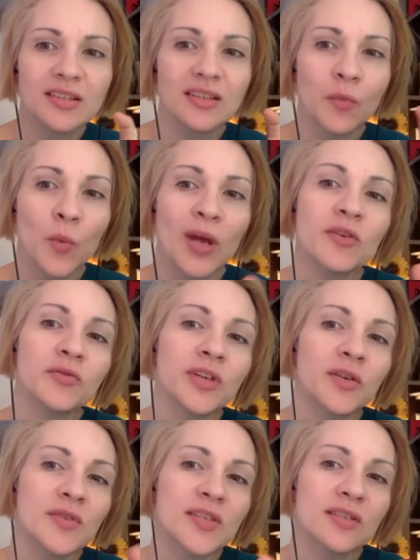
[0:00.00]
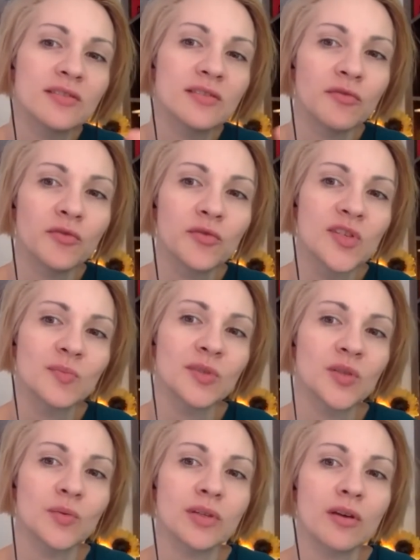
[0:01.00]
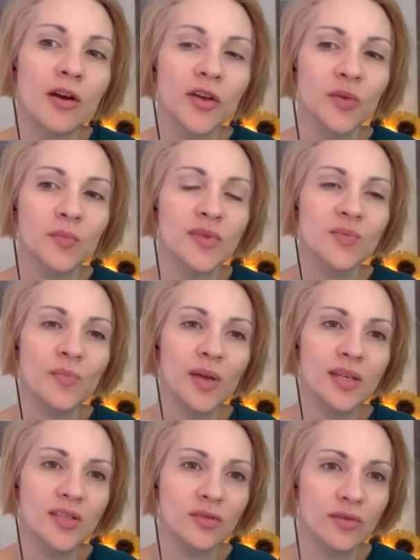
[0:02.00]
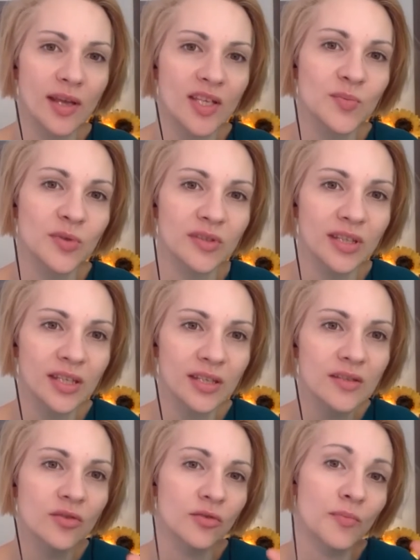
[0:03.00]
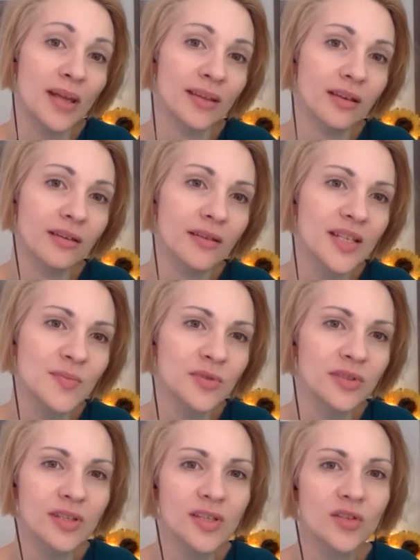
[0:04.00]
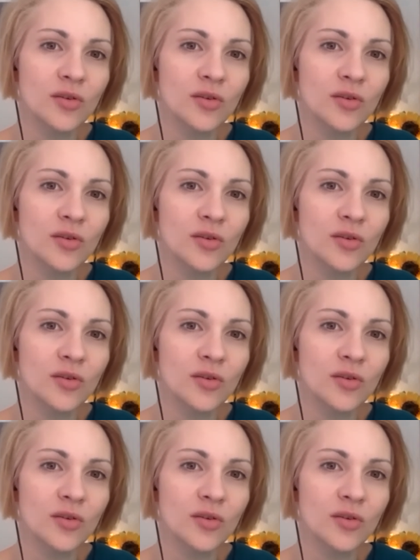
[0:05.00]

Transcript: whether there is a difference between arguments based on expertise or medical expertise,